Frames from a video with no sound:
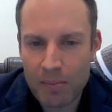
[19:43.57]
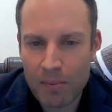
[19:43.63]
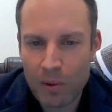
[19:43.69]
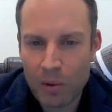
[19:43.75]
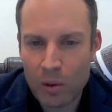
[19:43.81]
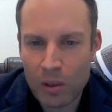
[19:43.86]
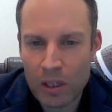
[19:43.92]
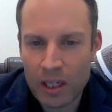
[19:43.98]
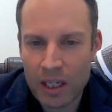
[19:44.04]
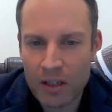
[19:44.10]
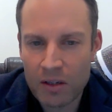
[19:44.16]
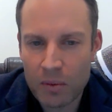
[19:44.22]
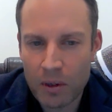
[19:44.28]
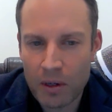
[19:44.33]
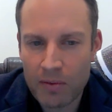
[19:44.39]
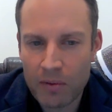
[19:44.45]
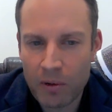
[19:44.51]
Morley
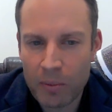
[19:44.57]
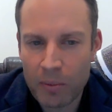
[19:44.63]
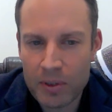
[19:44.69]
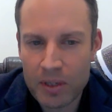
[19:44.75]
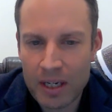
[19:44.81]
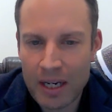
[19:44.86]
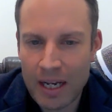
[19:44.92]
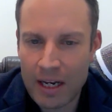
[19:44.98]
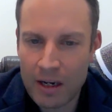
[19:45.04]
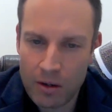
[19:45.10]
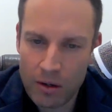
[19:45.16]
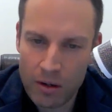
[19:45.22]
24%, and